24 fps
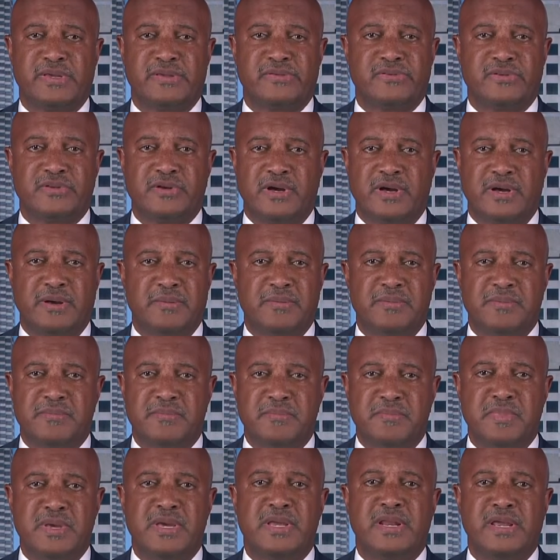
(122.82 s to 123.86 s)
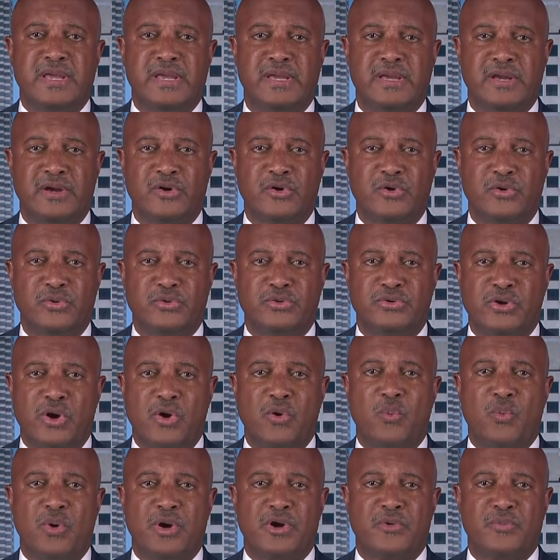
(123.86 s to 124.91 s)
be uh, many who
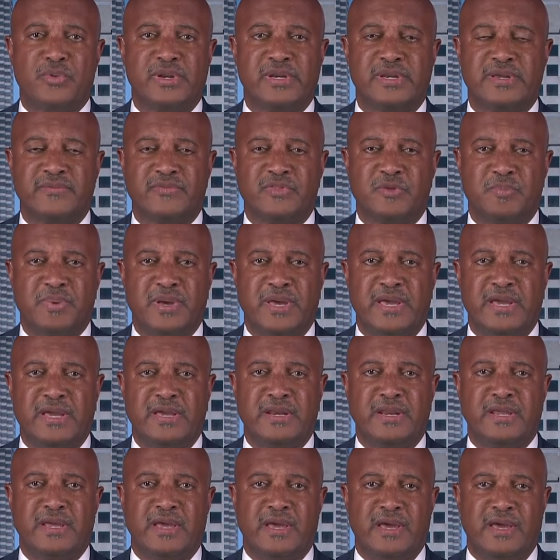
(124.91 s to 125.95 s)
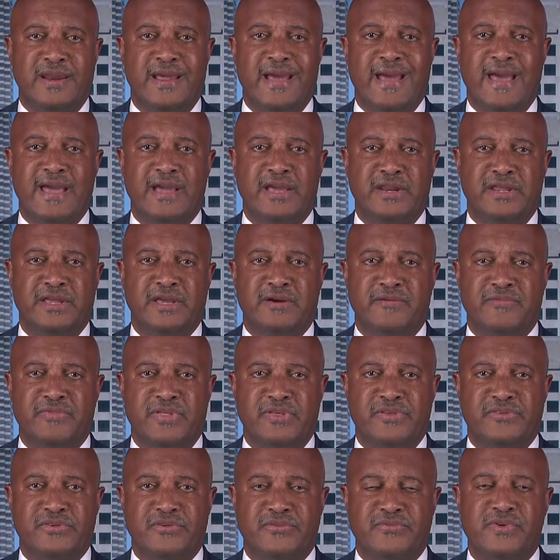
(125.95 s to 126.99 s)
don't want to relive the pain and agony of
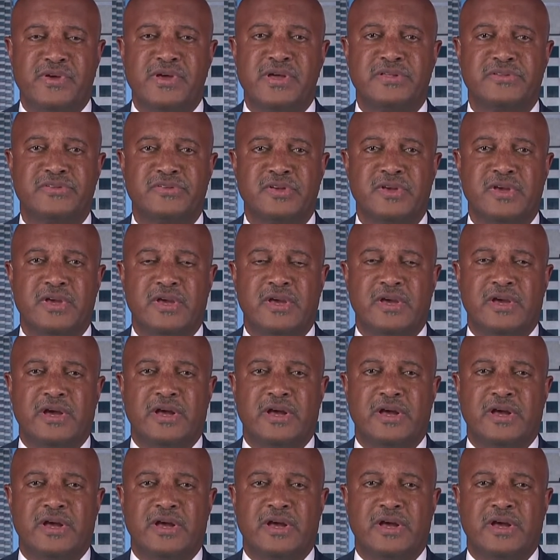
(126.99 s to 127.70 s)
these events.